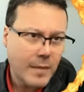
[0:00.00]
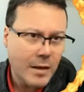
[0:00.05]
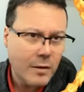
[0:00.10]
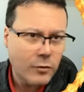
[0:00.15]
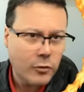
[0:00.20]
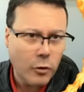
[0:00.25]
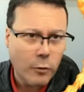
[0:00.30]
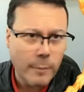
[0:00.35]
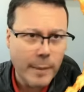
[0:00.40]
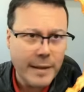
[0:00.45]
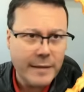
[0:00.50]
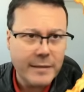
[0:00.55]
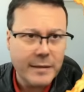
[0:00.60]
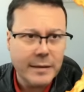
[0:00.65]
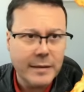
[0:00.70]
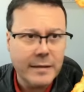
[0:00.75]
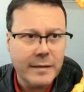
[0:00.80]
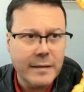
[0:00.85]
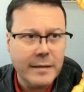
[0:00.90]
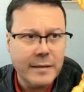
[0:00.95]
So
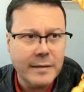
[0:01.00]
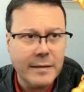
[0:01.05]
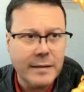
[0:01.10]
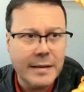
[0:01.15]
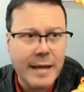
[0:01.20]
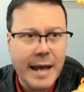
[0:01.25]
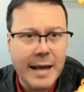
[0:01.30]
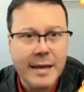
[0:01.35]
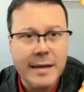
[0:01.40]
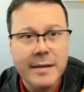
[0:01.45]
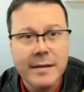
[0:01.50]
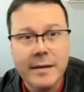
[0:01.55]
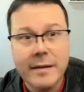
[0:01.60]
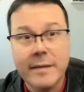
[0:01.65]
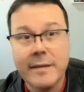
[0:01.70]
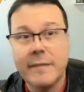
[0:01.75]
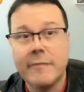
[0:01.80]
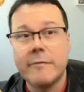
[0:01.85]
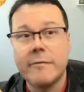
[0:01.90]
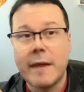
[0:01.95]
basically, this is the deck here.
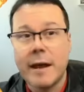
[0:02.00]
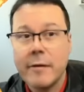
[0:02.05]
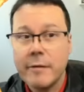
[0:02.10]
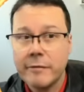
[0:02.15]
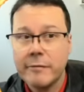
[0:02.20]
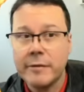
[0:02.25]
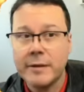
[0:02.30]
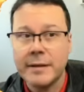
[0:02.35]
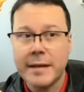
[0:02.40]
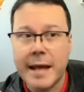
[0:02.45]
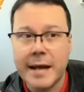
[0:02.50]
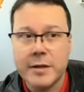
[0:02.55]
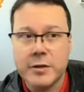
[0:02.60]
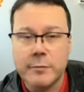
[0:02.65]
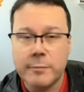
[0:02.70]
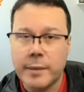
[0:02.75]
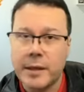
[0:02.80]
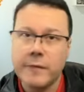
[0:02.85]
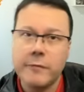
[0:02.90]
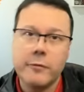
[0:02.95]
It's a very fun deck
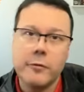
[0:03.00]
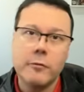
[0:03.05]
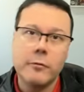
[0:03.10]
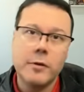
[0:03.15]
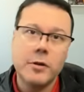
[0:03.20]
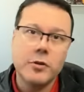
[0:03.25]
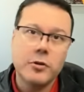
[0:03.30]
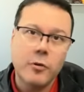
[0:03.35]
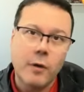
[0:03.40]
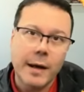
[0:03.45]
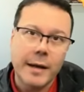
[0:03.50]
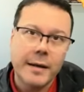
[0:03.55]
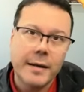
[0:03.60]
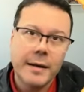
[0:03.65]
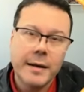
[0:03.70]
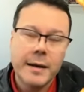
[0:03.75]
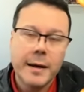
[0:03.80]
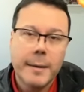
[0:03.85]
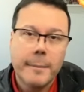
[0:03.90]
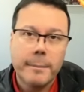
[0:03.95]
to play. If you enjoy
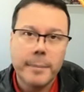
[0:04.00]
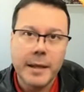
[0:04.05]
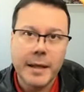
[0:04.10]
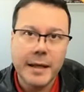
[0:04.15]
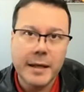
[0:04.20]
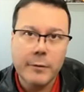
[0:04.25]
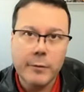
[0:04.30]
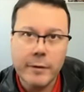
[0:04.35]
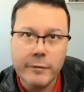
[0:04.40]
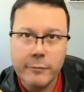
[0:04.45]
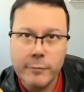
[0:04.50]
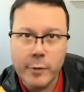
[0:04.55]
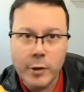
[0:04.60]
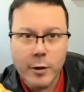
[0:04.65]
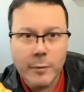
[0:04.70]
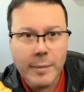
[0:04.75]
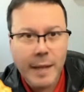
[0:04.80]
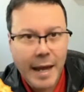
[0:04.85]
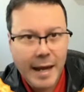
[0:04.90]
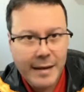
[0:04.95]
playing with
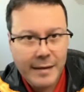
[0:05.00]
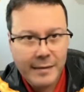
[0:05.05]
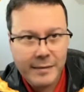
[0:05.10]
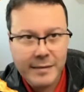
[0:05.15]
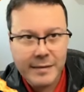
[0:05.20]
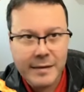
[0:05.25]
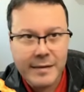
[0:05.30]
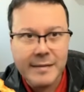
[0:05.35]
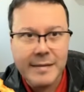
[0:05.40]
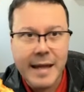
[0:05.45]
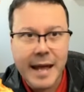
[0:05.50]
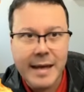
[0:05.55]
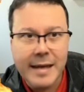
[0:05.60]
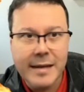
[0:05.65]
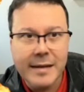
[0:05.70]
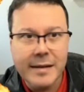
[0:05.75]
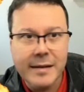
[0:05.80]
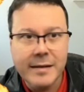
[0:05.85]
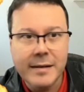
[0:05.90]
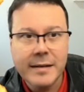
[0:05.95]
Mono Black, this deck
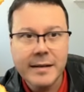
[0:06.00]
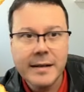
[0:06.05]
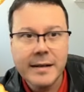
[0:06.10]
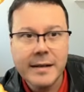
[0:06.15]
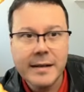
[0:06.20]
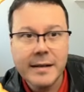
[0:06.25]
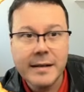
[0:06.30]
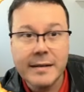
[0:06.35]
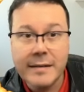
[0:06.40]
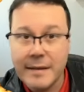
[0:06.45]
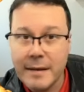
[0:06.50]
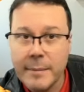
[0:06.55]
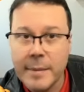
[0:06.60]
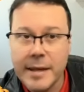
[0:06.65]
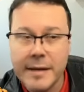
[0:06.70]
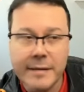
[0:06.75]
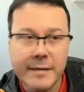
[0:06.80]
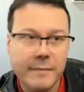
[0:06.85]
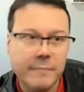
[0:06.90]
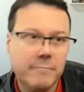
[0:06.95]
here, it's
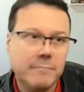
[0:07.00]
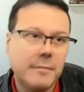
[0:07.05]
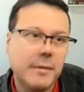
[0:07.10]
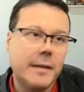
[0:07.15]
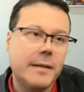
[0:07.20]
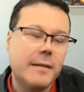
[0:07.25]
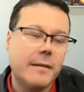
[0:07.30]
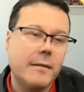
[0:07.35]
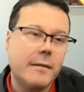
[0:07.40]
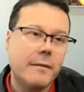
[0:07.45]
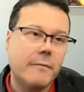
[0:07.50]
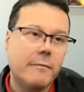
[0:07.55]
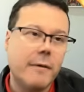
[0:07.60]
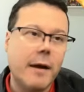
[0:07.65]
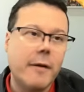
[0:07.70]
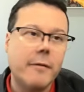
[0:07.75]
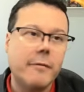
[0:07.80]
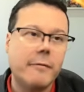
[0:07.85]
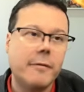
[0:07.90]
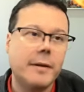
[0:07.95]
amazing. It's a
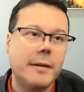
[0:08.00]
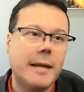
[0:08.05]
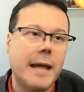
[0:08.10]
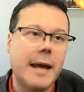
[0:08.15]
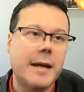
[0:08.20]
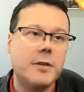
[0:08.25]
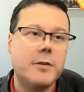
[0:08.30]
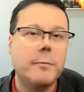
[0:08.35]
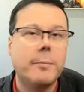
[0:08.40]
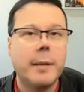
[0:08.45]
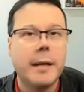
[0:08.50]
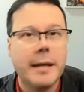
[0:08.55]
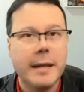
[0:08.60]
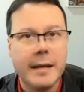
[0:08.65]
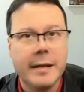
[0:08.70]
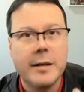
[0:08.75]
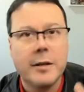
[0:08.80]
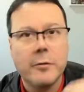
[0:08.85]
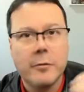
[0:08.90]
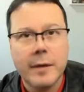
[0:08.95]
very fun deck to play,
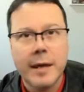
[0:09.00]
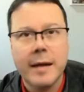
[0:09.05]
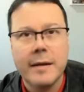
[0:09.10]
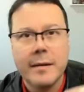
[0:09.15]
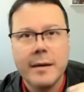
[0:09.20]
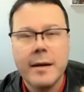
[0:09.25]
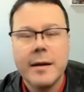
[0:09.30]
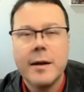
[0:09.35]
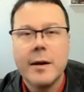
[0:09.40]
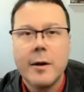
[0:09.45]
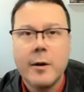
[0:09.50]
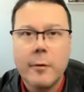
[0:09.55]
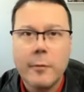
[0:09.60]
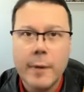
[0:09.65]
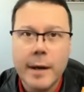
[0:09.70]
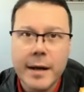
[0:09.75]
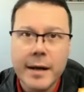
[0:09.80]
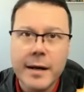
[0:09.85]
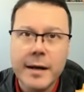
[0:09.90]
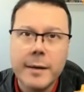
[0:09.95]
and you can
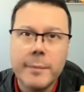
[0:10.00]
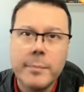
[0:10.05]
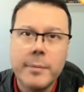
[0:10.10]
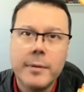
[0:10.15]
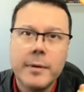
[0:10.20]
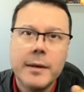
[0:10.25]
rank up